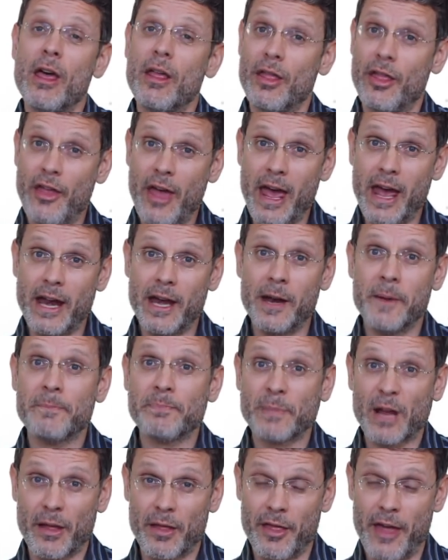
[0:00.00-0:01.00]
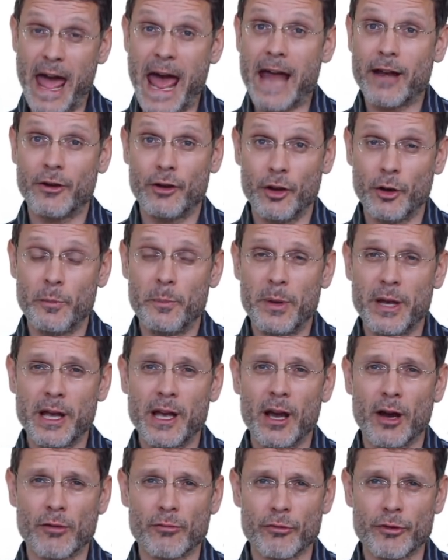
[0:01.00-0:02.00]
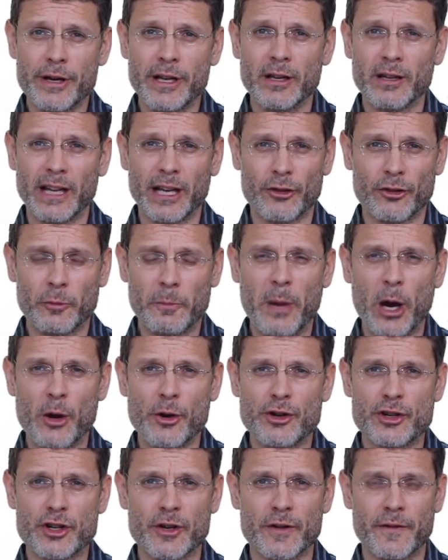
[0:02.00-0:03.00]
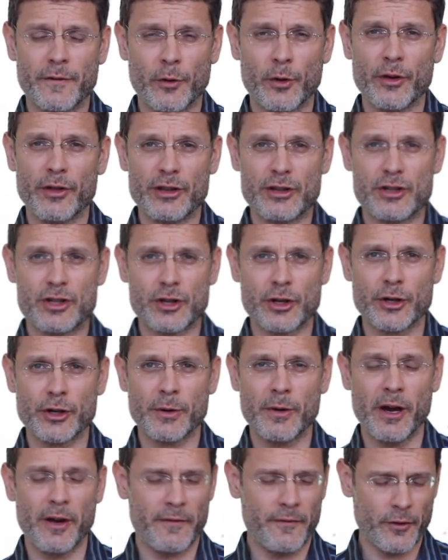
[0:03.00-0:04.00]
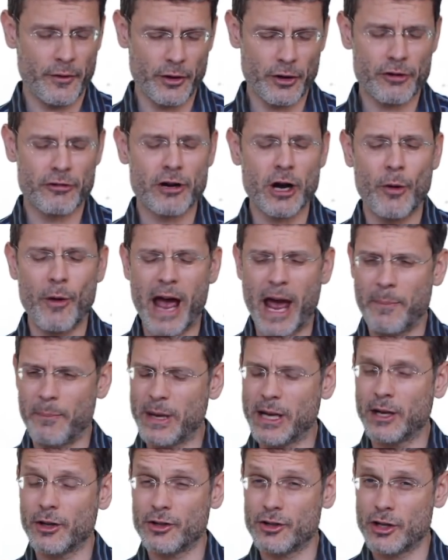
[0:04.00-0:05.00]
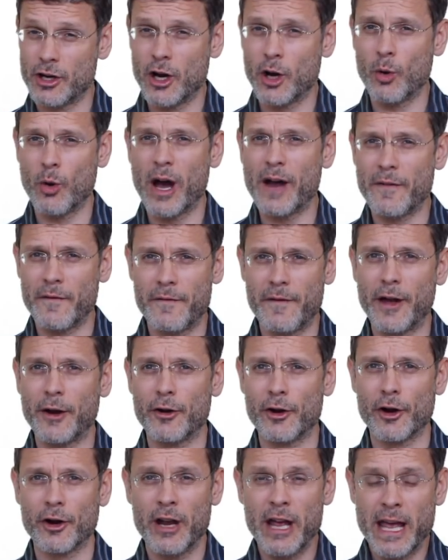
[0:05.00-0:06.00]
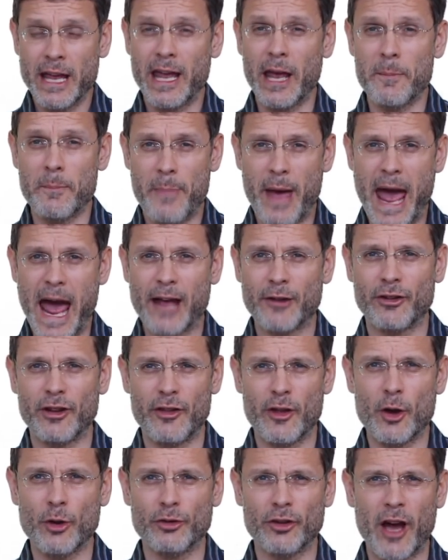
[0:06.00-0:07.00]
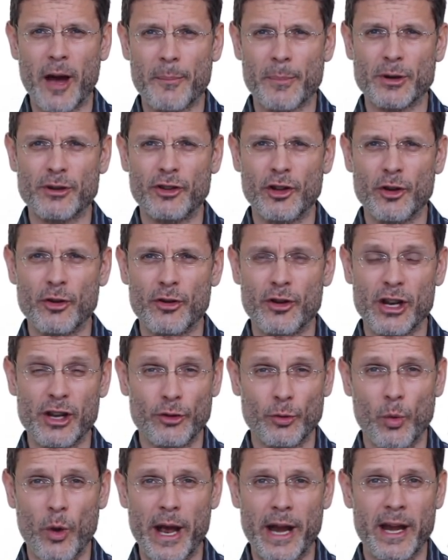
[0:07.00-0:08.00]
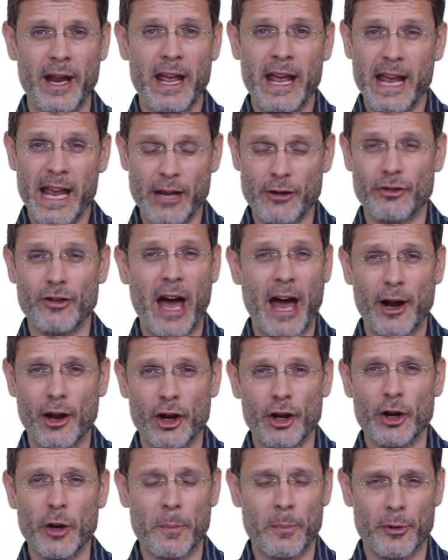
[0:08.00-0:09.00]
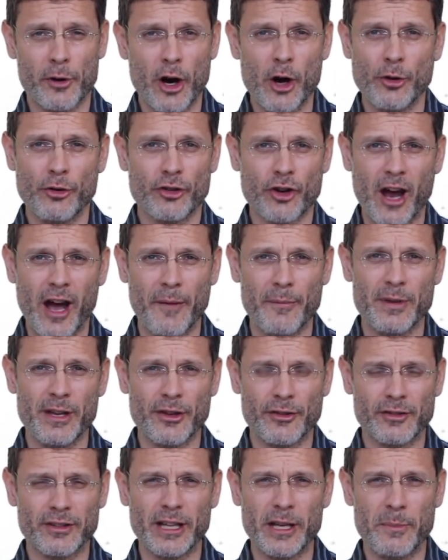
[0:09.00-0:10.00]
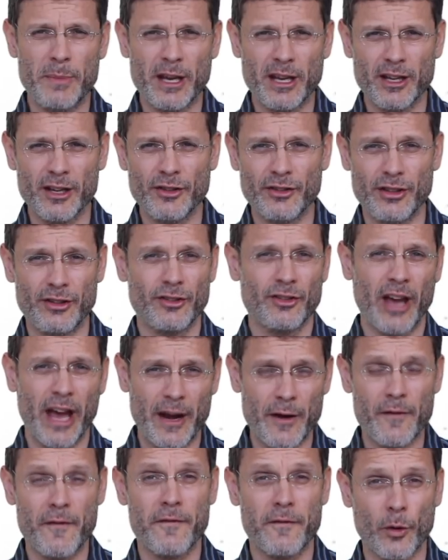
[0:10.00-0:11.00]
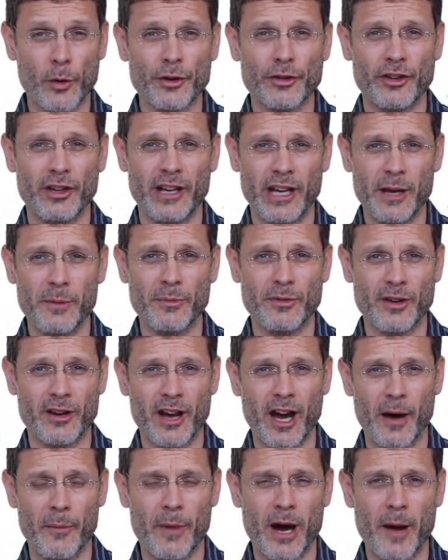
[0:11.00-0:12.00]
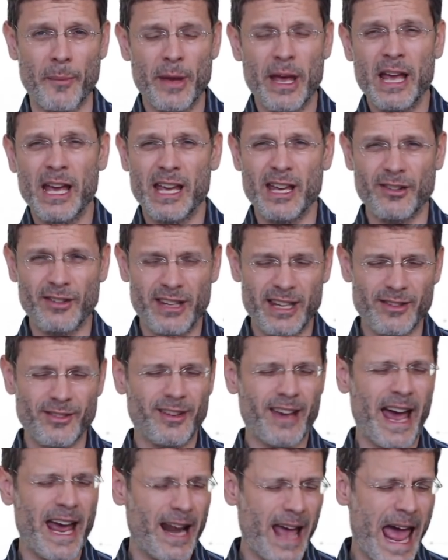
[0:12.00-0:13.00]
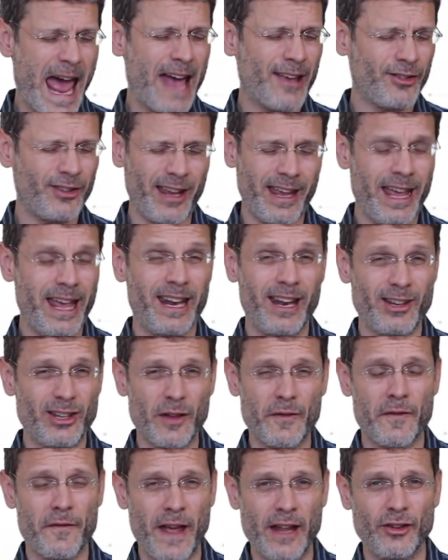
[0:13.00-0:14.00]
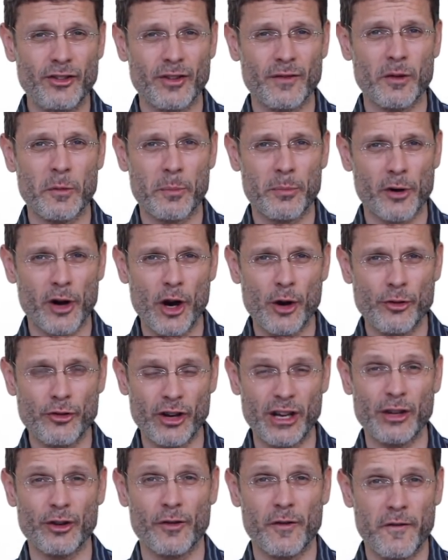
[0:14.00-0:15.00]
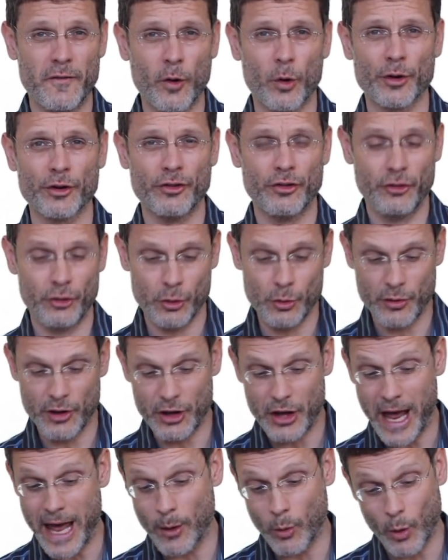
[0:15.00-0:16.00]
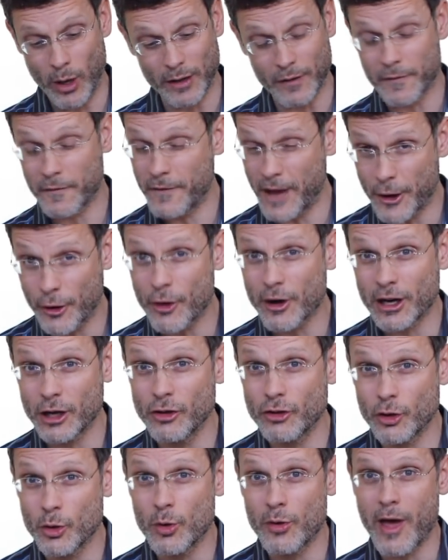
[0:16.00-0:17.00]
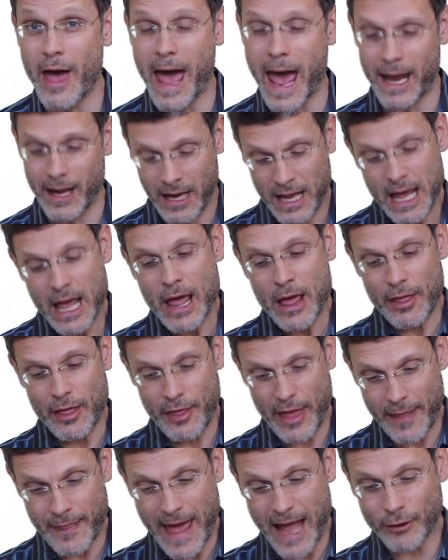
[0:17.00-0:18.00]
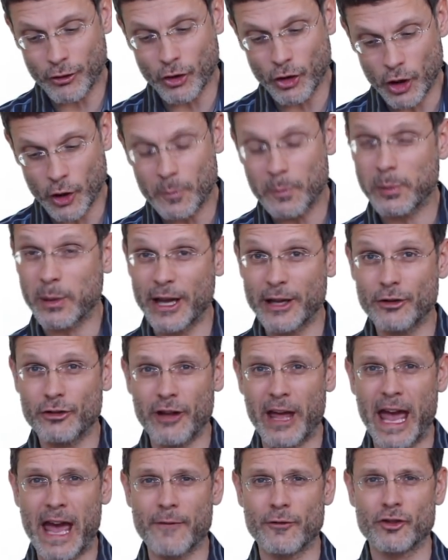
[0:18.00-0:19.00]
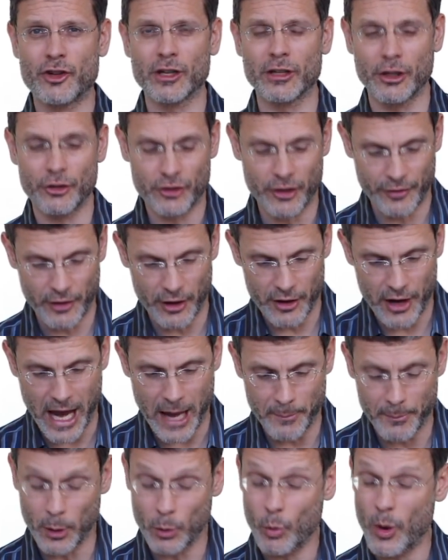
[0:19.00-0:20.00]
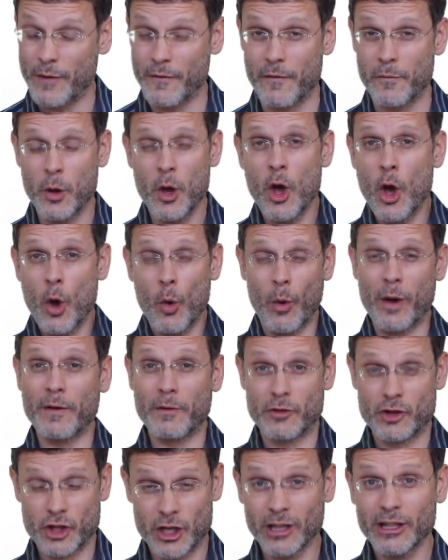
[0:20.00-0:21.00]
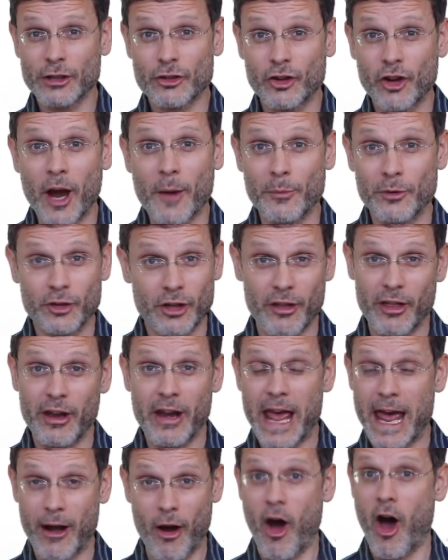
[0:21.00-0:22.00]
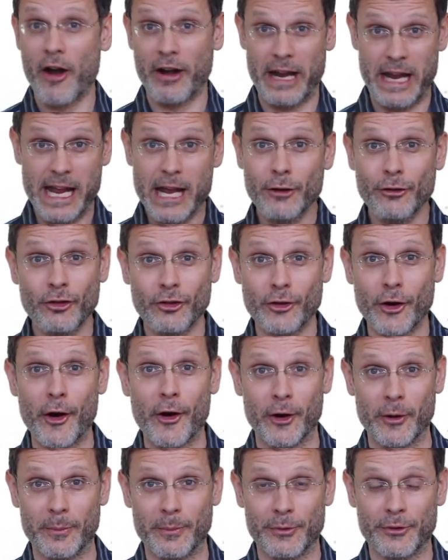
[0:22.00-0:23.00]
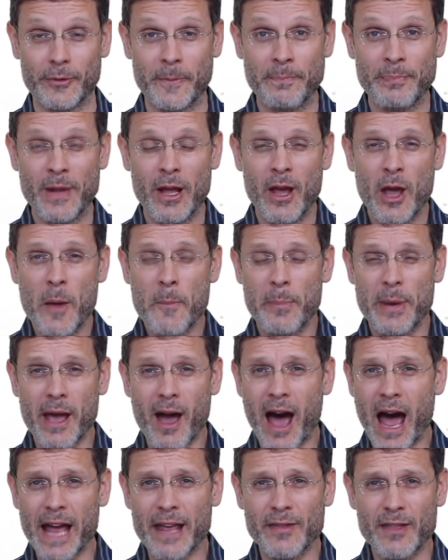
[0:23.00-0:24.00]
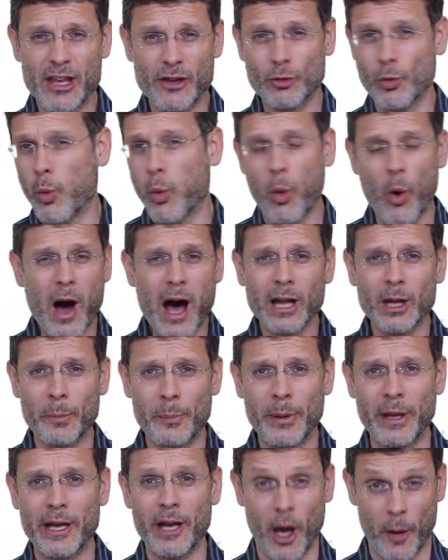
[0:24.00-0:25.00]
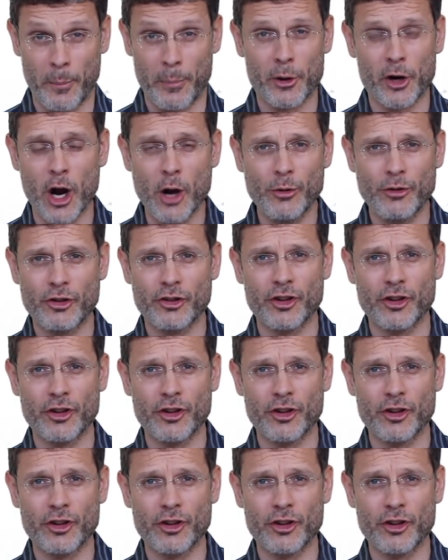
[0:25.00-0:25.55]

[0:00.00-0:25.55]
then that could be a real exposure for the Croat, because you know what? Federer can pass in those opportunities when it's not a good approach, obviously, because it's kind of forcing him to come up. He's kind of has to hit a defensive approach and is forced to the net. Well, if Federer can do that, then that's a good place to have Cilic at the net. But when Cilic comes to the net on his terms, behind these walloping approach